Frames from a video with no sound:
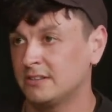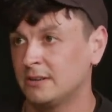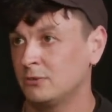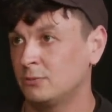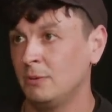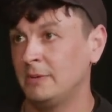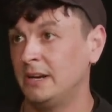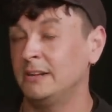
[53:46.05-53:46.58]

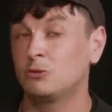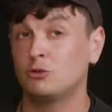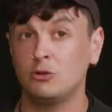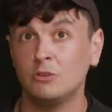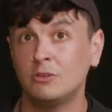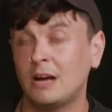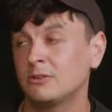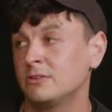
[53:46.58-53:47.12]
against women in
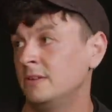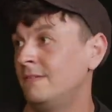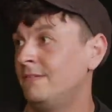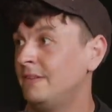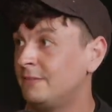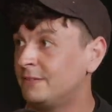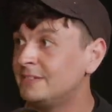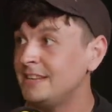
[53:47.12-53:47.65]
two thousand
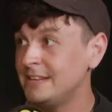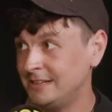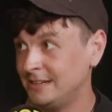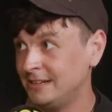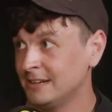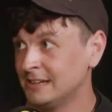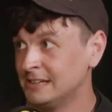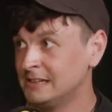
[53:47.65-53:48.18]
fifteen